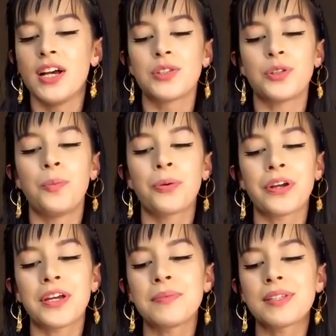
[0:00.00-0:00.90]

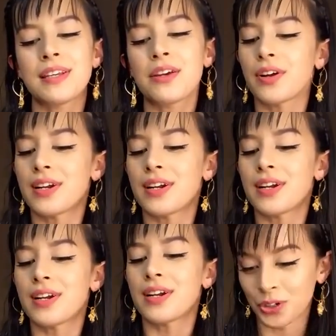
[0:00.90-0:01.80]
Supreme Secret
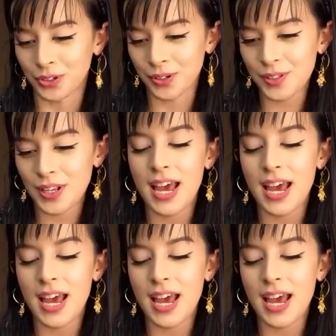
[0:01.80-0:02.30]
Essentials,